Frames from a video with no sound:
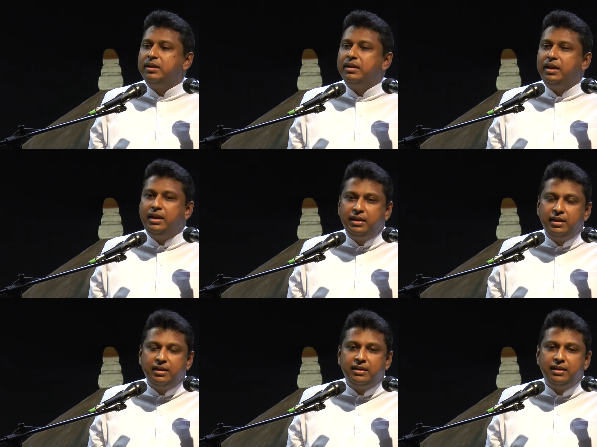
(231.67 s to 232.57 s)

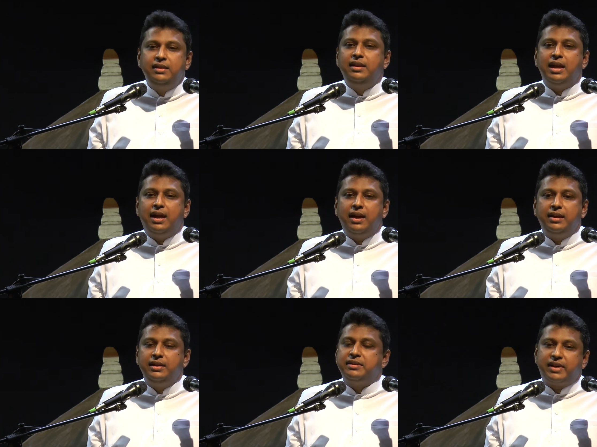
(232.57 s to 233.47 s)
in India
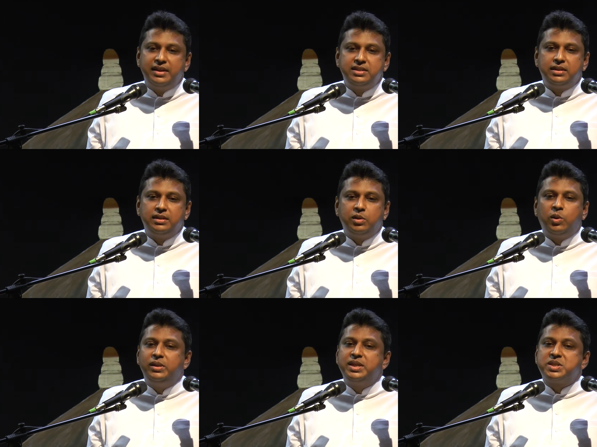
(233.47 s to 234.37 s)
in a tradition
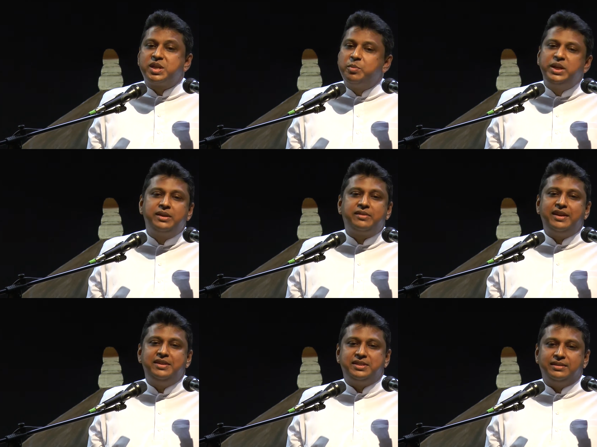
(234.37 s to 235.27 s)
called the Shramana
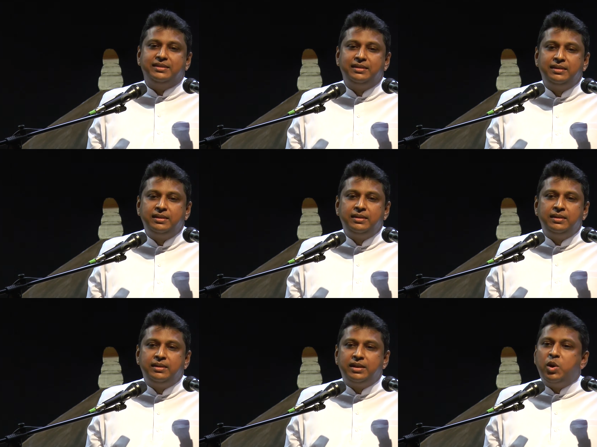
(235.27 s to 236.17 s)
tradition.
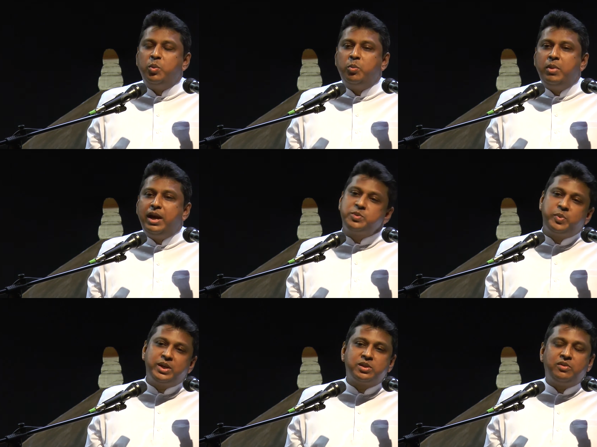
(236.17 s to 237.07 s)
Now,
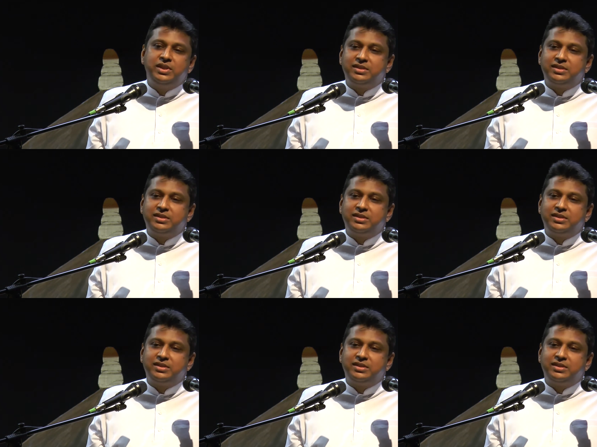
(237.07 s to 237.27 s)
aspects of this